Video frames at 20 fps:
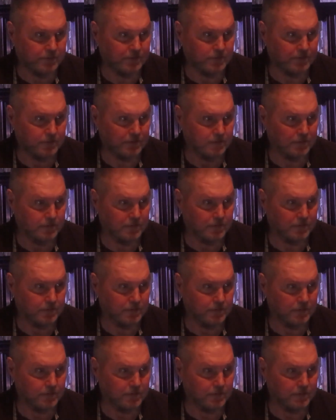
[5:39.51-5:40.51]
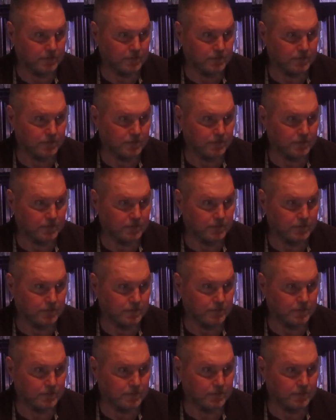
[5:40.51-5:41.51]

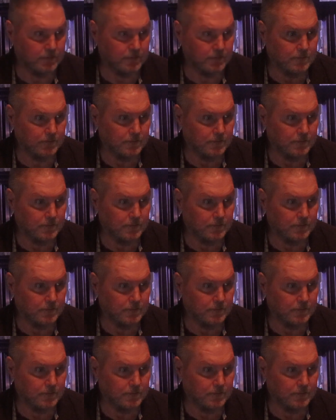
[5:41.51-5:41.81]
[no speech]